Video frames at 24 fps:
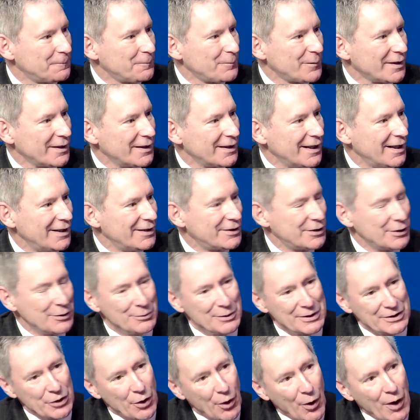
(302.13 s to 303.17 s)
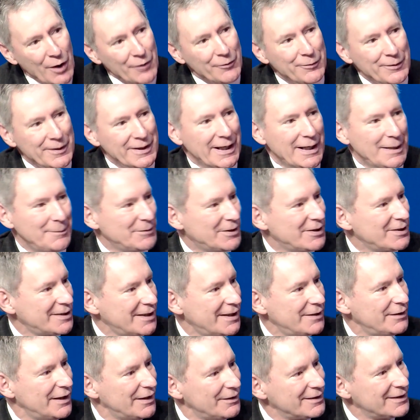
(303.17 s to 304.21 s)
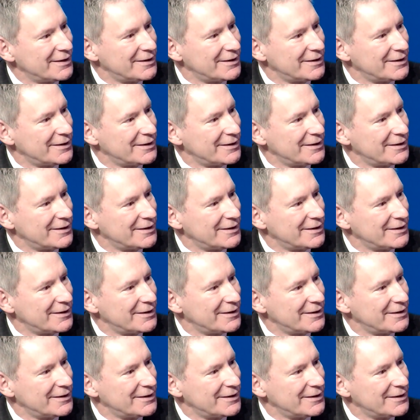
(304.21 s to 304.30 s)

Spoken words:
Yeah. And so it was hard for them to say, no,